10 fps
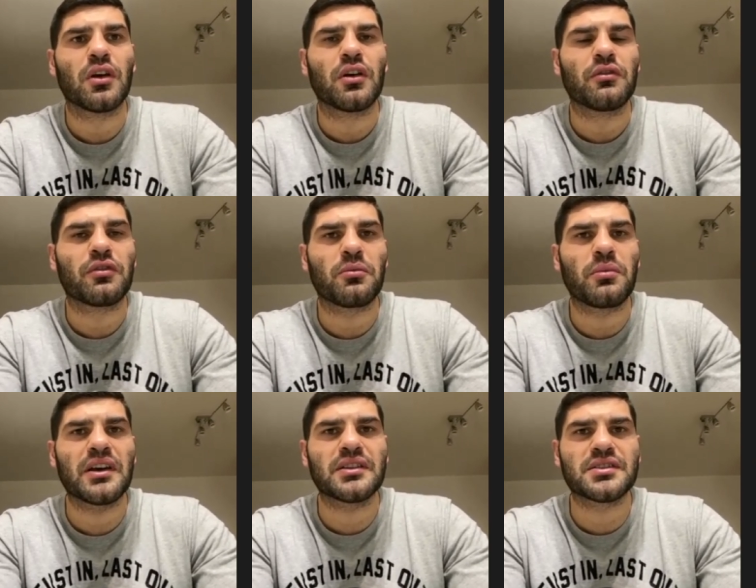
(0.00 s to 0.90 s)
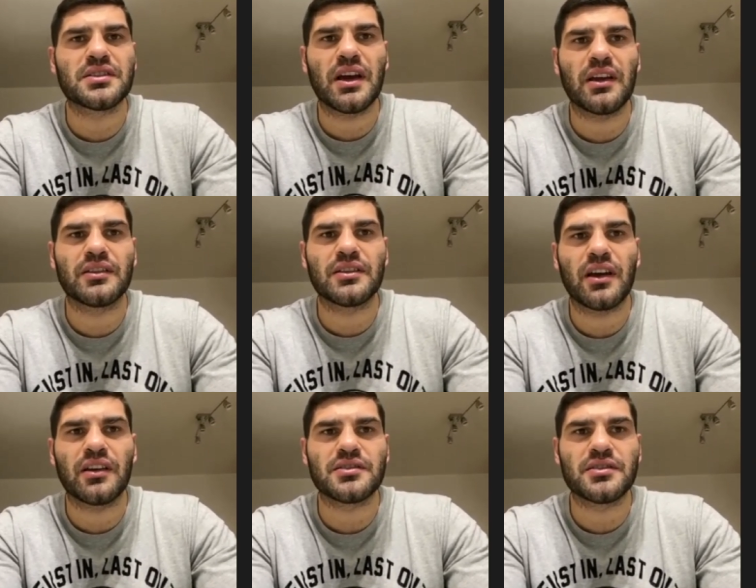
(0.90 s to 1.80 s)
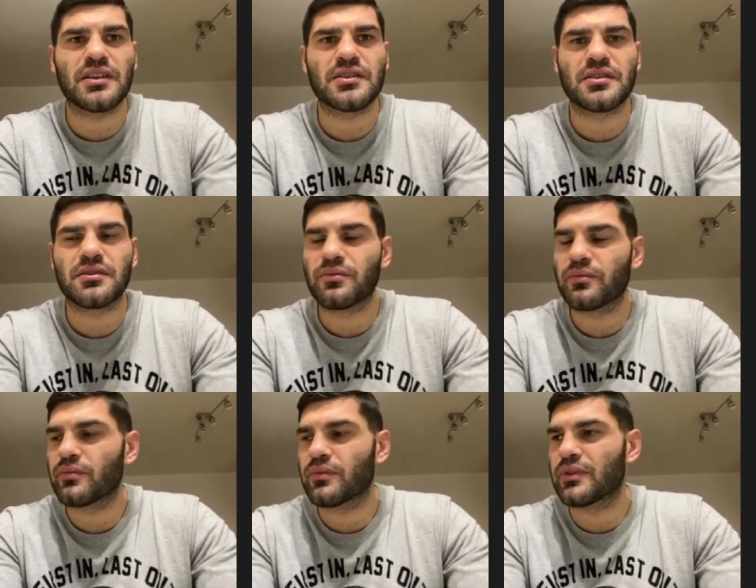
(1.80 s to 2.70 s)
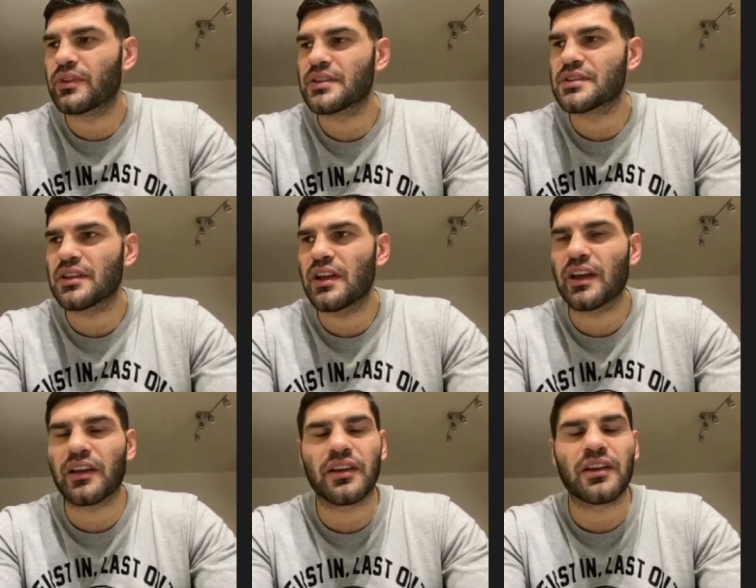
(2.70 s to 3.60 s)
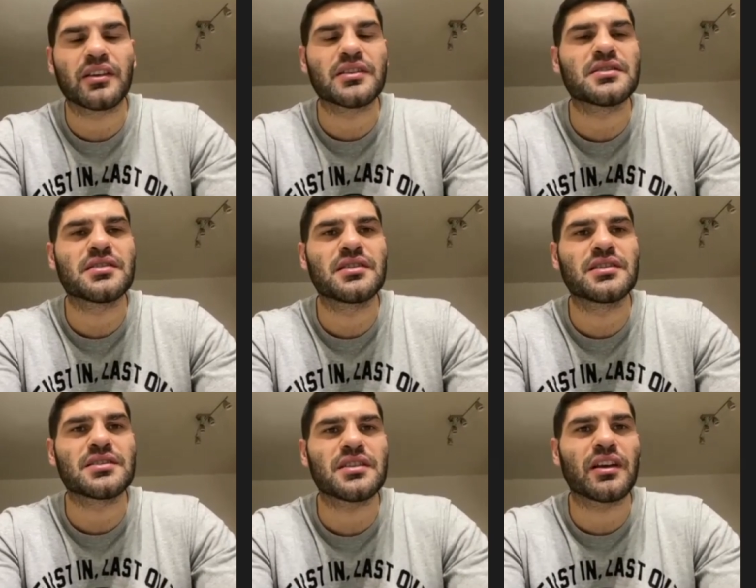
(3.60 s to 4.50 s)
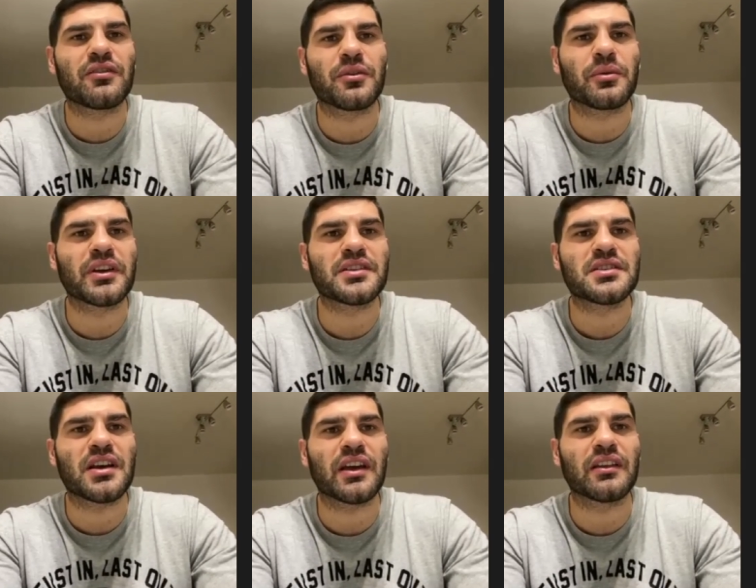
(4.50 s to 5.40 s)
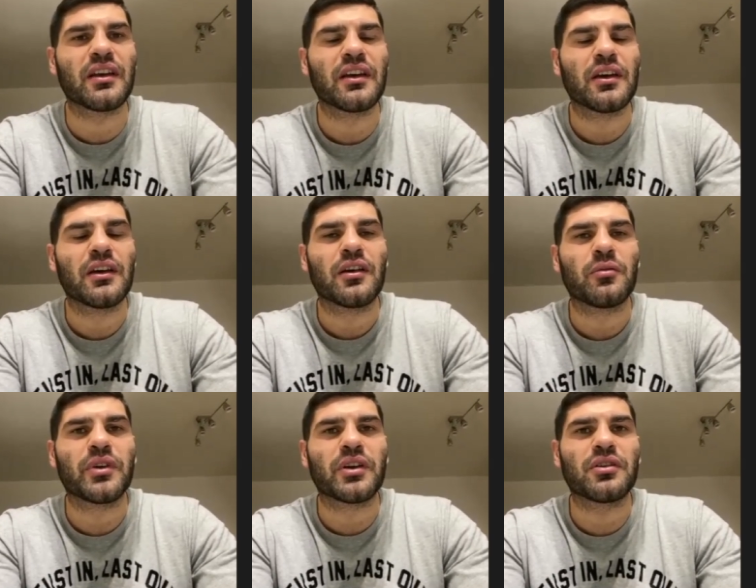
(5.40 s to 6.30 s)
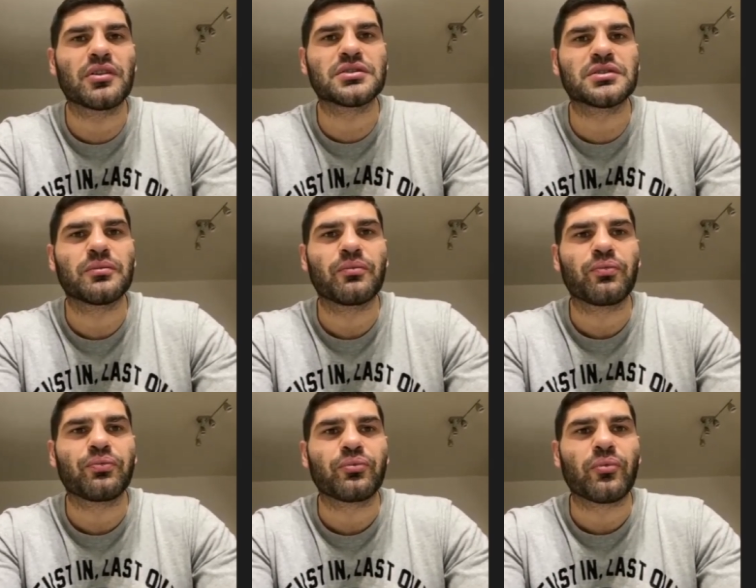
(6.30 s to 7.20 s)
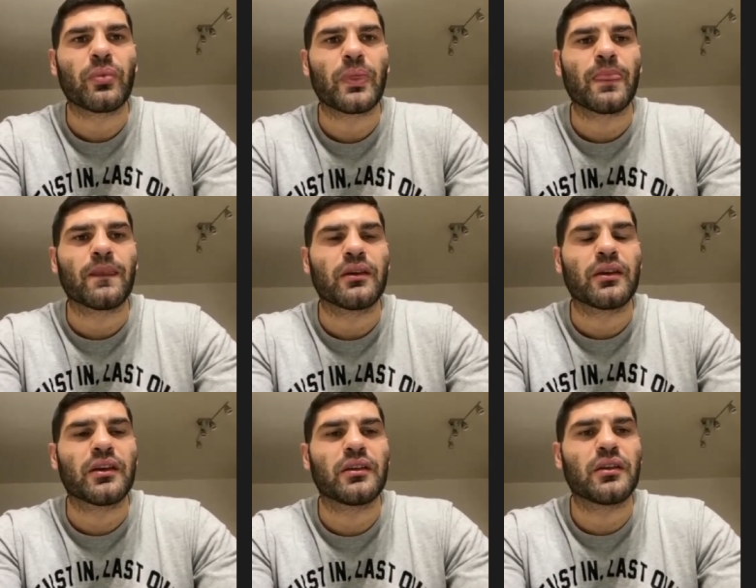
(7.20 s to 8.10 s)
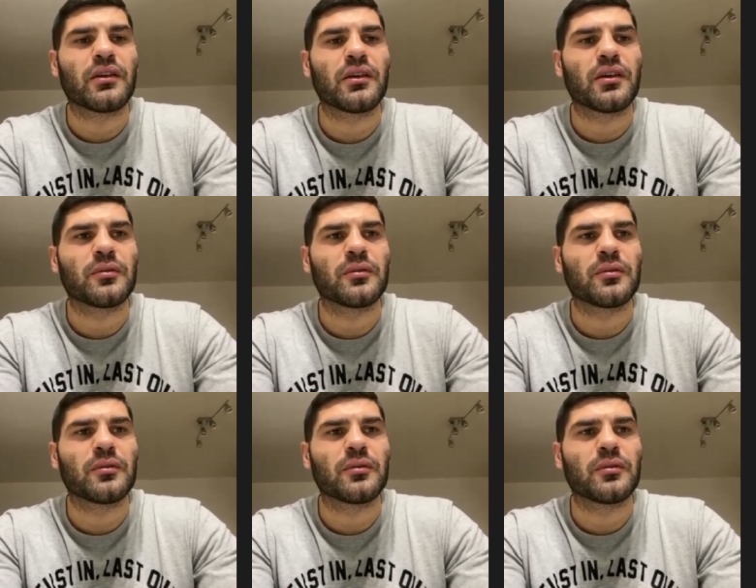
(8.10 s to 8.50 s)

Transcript: From my side, I, it's not dislike. He's dislike from his side, because in uh,